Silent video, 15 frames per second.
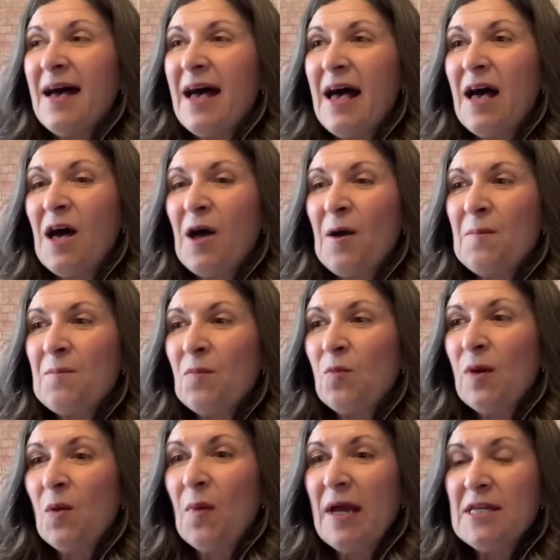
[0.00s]
Um,
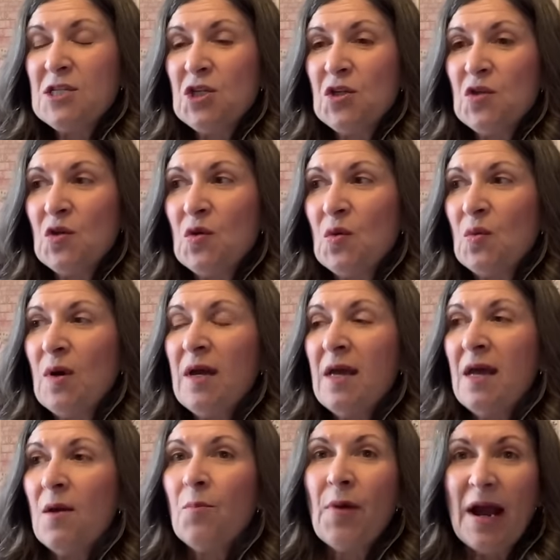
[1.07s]
we went to
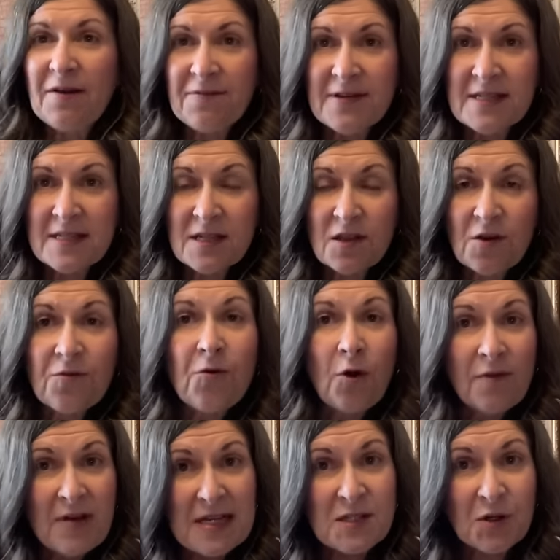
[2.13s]
breakfast, the four
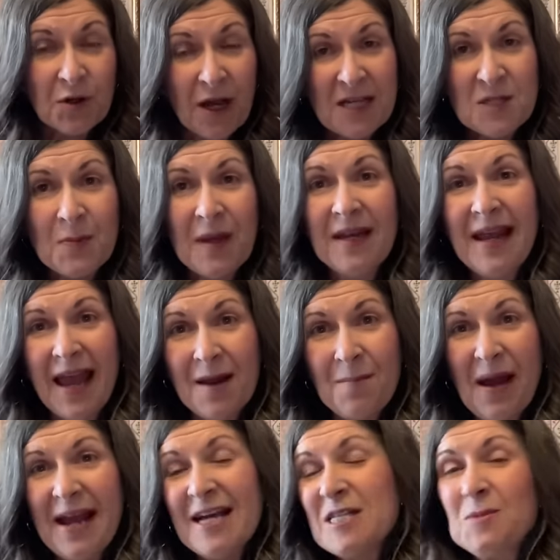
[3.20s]
of us, her husband and
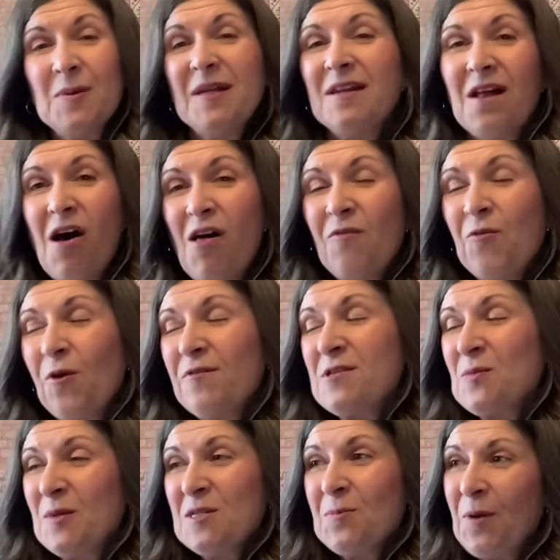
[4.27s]
my husband, all four of
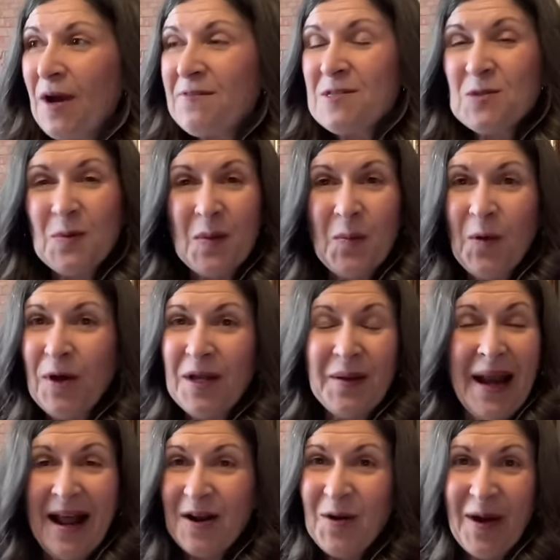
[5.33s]
us went to breakfast one morning,
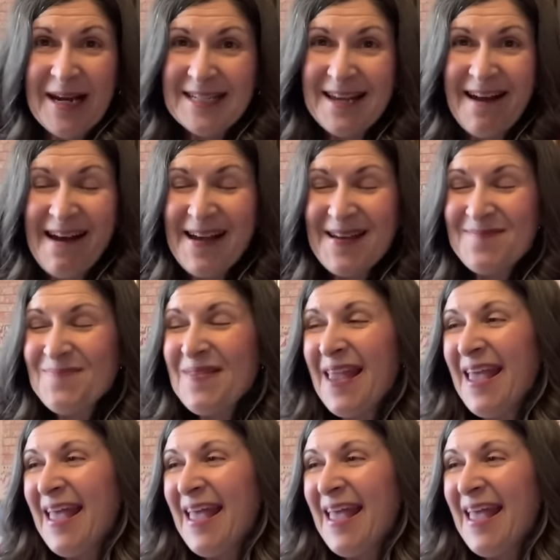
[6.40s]
had a great time.